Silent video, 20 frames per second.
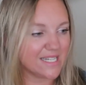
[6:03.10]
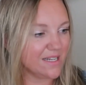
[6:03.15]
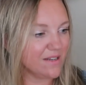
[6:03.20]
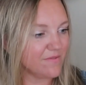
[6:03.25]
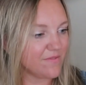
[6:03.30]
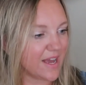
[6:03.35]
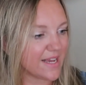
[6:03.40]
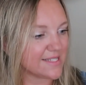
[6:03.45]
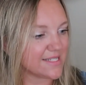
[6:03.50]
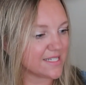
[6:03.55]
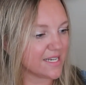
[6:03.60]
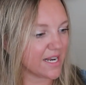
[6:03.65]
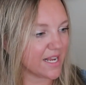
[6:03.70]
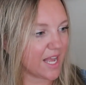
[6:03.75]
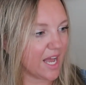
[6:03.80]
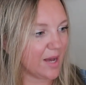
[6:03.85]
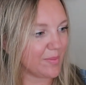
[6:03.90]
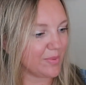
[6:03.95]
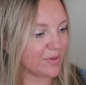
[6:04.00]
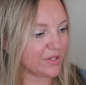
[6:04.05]
did invest in a
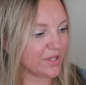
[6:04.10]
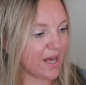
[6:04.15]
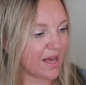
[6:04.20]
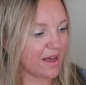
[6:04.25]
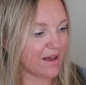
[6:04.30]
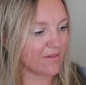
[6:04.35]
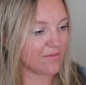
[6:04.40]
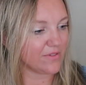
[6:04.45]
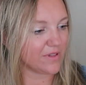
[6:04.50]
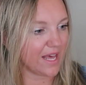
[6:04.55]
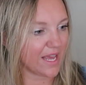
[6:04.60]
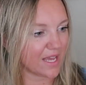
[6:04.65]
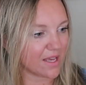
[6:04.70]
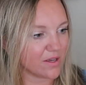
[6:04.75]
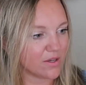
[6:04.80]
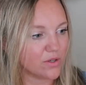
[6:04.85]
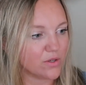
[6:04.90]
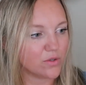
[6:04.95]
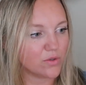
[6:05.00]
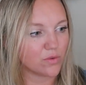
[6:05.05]
couple of like
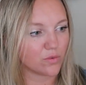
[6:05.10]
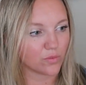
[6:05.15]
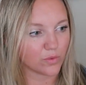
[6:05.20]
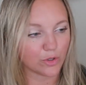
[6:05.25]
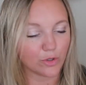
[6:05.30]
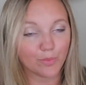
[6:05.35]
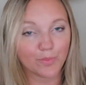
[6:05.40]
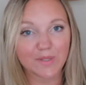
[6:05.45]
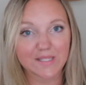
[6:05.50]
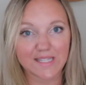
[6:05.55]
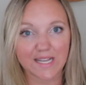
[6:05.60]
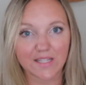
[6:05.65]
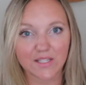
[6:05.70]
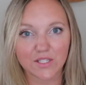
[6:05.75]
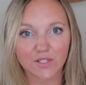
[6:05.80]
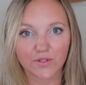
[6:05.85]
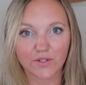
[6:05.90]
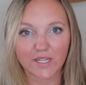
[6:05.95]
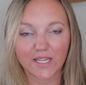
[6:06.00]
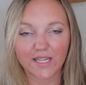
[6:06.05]
group
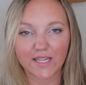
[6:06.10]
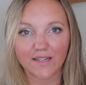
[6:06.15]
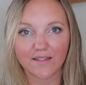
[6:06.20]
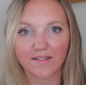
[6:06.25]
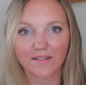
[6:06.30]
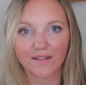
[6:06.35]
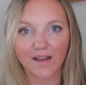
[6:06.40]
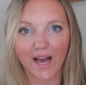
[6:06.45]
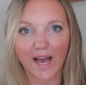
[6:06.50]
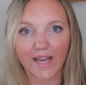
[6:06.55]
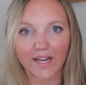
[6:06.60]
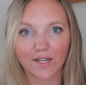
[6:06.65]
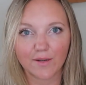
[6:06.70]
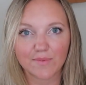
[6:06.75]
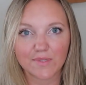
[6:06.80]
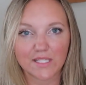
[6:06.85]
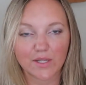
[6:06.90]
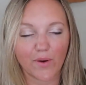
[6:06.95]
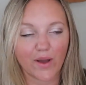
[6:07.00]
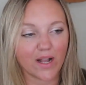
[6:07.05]
sensory
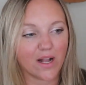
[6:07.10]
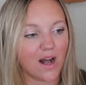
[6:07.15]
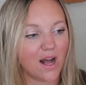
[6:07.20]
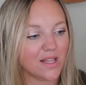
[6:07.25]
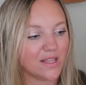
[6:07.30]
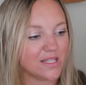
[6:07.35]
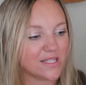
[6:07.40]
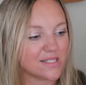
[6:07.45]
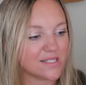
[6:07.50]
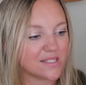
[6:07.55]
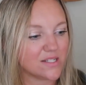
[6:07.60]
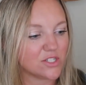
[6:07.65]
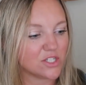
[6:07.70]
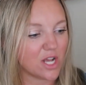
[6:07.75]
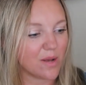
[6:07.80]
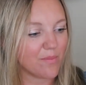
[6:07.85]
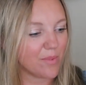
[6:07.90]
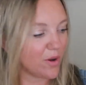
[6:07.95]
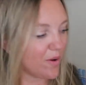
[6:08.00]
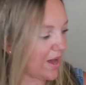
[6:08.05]
items. So I got these
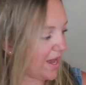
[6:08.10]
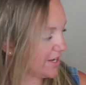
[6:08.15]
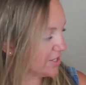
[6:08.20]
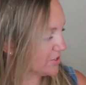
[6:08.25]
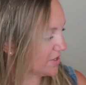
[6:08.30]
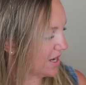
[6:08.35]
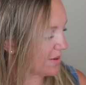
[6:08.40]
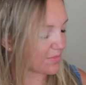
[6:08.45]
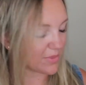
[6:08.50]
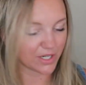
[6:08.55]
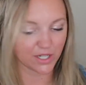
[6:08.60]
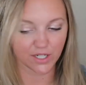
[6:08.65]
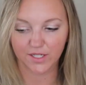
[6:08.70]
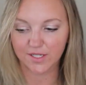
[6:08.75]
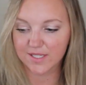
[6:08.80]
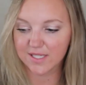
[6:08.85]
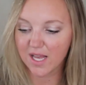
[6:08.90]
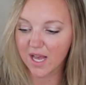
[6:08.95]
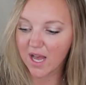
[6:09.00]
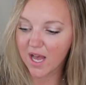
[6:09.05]
jumbo
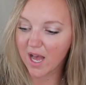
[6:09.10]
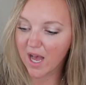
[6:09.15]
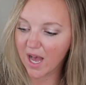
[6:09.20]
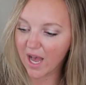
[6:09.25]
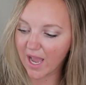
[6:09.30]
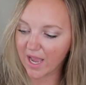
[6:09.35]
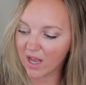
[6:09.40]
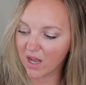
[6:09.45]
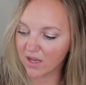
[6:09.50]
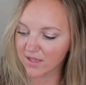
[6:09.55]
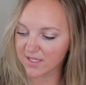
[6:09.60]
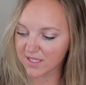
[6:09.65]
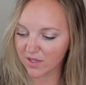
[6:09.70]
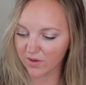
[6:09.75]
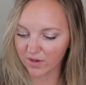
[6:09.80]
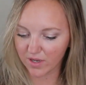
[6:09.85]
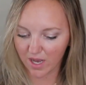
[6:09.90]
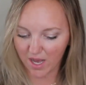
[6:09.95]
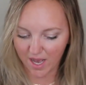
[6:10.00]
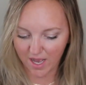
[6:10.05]
eyedroppers. I
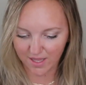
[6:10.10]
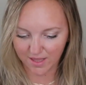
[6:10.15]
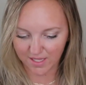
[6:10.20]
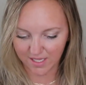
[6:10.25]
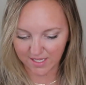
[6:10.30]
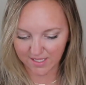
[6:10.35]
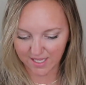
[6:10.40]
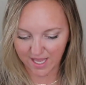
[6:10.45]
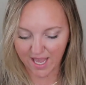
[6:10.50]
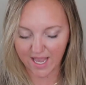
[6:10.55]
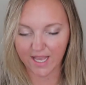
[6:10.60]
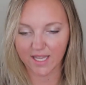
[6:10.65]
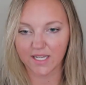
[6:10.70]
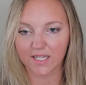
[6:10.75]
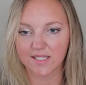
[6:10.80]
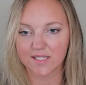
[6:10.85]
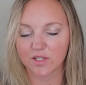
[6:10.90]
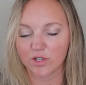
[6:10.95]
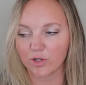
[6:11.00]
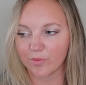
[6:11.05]
also got these
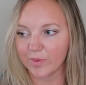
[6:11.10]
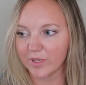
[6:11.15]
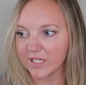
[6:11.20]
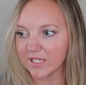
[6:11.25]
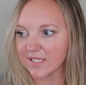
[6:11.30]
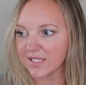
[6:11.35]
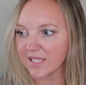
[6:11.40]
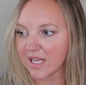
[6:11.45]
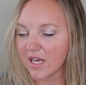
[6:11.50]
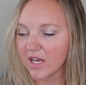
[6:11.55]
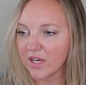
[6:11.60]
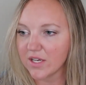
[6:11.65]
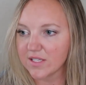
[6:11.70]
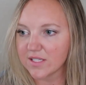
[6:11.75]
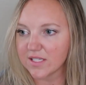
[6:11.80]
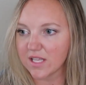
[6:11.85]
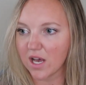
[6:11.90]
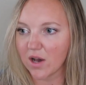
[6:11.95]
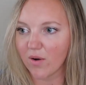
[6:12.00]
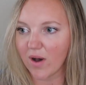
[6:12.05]
candy scoopers.
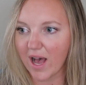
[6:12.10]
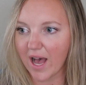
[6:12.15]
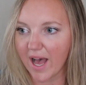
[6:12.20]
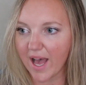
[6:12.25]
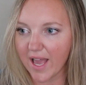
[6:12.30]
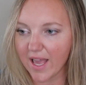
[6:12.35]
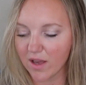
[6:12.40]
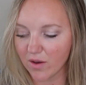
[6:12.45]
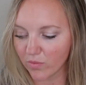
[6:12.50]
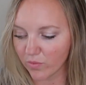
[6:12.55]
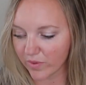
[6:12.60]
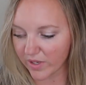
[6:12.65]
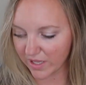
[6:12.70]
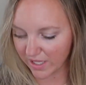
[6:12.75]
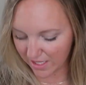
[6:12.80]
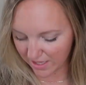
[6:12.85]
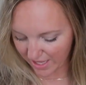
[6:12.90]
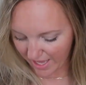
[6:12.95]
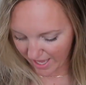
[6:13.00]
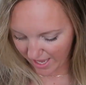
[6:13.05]
So I
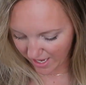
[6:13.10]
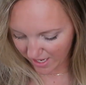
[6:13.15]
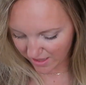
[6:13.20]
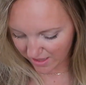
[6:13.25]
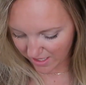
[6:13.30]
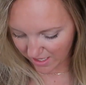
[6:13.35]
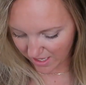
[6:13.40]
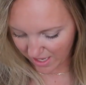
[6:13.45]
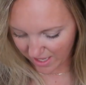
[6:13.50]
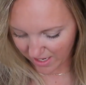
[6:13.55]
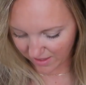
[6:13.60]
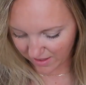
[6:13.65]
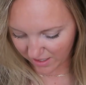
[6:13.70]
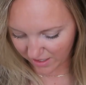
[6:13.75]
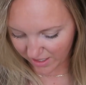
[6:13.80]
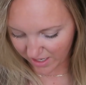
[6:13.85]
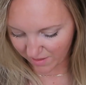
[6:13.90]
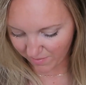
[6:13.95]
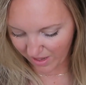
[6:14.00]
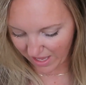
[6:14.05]
really like the, and
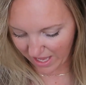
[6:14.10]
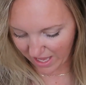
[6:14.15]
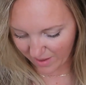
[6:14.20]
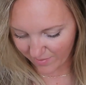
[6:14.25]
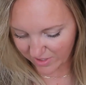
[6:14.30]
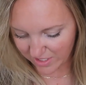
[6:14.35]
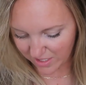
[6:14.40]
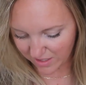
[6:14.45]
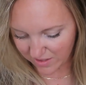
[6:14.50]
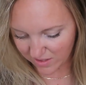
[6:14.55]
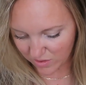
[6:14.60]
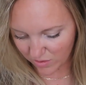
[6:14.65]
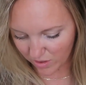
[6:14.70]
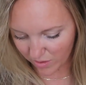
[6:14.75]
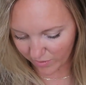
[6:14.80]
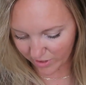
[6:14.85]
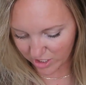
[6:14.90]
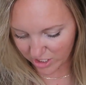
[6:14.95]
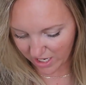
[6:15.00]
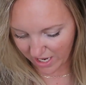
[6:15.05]
they're in my Amazon
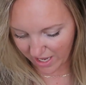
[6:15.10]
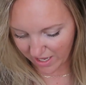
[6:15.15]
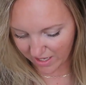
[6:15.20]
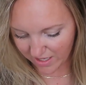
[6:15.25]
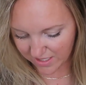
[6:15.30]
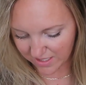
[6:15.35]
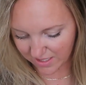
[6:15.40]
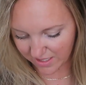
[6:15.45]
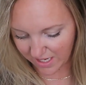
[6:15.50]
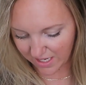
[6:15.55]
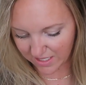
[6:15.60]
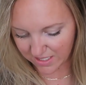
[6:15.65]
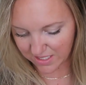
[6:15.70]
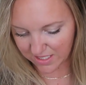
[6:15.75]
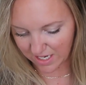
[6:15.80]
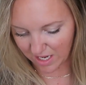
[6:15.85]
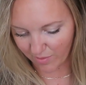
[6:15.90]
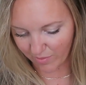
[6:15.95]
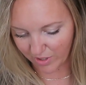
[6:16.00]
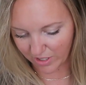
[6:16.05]
store, which I, is
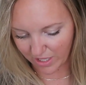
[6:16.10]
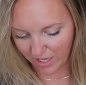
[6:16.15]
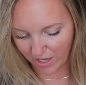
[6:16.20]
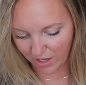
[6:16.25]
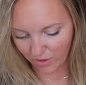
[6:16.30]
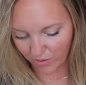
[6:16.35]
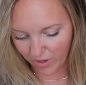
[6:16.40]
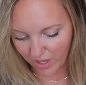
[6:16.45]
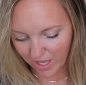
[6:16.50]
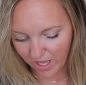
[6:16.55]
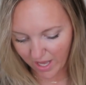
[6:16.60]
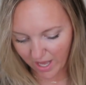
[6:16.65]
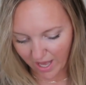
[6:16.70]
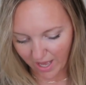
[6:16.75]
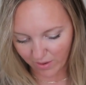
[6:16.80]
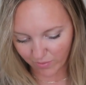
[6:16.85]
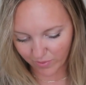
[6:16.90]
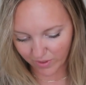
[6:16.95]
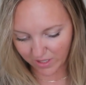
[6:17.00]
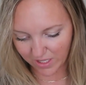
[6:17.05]
linked down below.
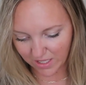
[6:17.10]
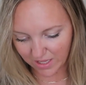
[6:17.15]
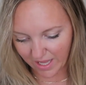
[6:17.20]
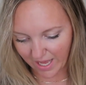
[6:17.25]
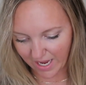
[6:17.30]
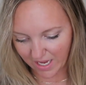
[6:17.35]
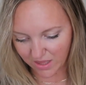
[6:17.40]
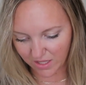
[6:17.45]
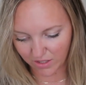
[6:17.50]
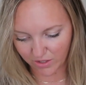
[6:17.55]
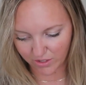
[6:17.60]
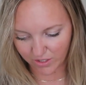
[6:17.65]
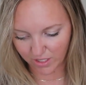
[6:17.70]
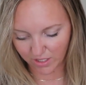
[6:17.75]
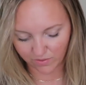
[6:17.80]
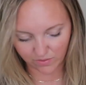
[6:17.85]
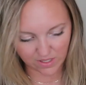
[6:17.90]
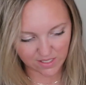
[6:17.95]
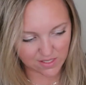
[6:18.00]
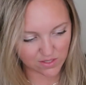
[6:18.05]
I really like the
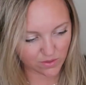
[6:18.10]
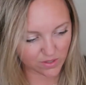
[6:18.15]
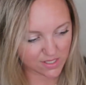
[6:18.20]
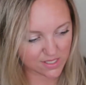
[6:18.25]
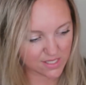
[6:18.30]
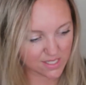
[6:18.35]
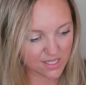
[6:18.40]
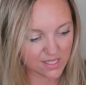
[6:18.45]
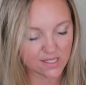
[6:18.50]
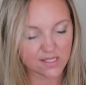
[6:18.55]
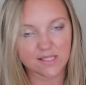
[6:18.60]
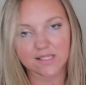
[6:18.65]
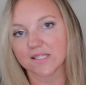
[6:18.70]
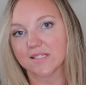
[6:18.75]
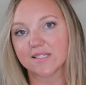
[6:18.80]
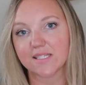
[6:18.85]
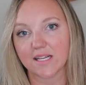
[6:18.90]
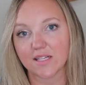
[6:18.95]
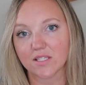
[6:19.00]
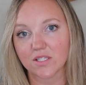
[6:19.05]
Learning Resources
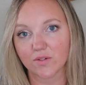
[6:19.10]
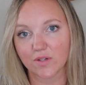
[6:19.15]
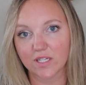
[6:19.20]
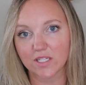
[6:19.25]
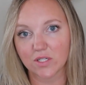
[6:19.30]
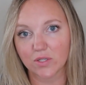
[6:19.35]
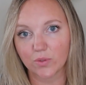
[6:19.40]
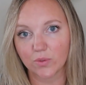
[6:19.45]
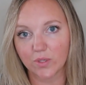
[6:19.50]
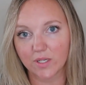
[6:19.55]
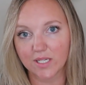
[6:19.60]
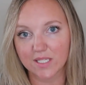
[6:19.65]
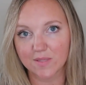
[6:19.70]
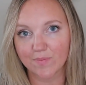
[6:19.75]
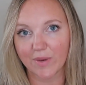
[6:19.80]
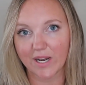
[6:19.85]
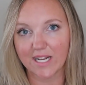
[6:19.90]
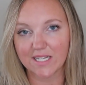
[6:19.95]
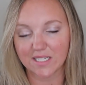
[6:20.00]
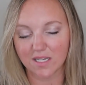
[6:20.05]
sensory
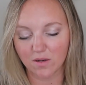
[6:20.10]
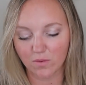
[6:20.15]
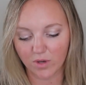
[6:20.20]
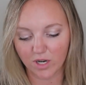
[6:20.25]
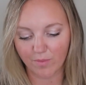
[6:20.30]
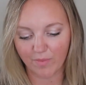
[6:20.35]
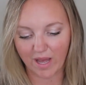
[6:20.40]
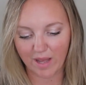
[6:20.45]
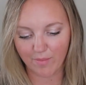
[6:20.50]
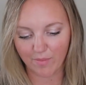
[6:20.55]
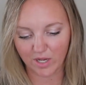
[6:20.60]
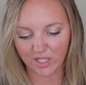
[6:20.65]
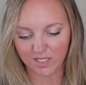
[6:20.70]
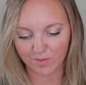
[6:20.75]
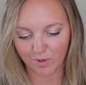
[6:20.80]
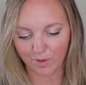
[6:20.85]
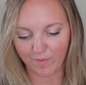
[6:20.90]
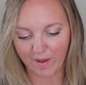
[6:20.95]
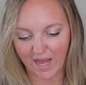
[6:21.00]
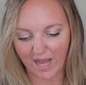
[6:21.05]
tools, but I didn't want to buy
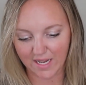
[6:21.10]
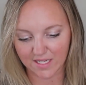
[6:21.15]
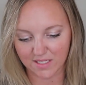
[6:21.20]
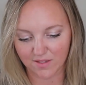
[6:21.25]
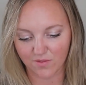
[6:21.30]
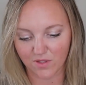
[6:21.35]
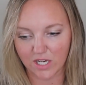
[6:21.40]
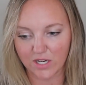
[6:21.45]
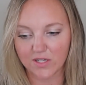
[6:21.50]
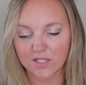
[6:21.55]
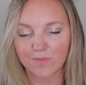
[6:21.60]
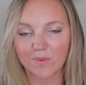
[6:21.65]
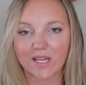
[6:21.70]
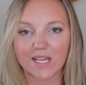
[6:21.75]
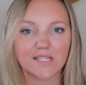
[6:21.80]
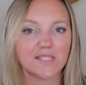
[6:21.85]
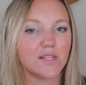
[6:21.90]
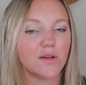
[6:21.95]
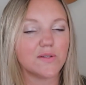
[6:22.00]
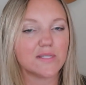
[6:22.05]
multiple packs of those
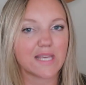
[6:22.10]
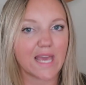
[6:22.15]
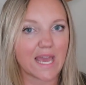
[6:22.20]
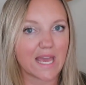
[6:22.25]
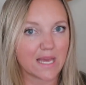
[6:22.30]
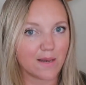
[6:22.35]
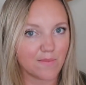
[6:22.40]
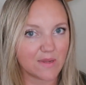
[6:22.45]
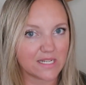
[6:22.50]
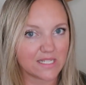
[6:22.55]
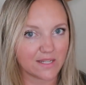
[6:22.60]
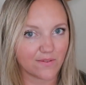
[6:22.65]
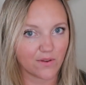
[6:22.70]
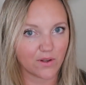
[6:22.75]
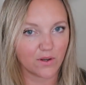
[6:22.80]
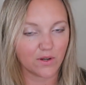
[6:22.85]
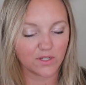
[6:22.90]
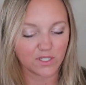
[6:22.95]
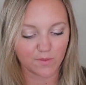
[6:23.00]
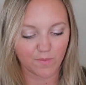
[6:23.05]
because those can be
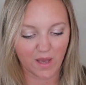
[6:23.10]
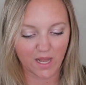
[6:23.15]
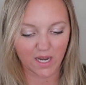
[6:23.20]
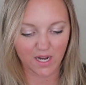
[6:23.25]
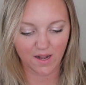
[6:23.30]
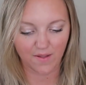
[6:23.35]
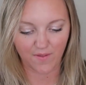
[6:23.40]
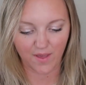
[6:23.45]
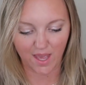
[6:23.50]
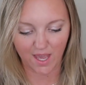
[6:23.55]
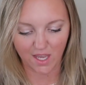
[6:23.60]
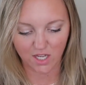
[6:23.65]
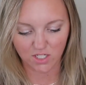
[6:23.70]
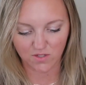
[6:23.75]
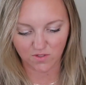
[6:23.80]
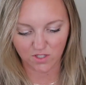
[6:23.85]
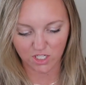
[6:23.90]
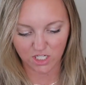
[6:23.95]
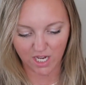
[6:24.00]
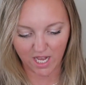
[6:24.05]
difficult depending on the age
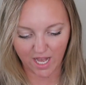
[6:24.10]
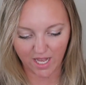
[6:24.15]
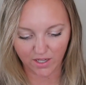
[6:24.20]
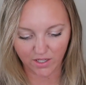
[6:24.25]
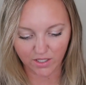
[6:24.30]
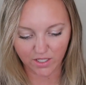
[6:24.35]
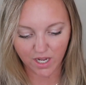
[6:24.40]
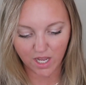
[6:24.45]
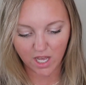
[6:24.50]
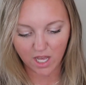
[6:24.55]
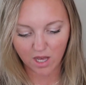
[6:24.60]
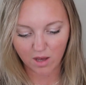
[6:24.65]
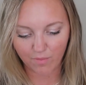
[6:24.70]
of the child.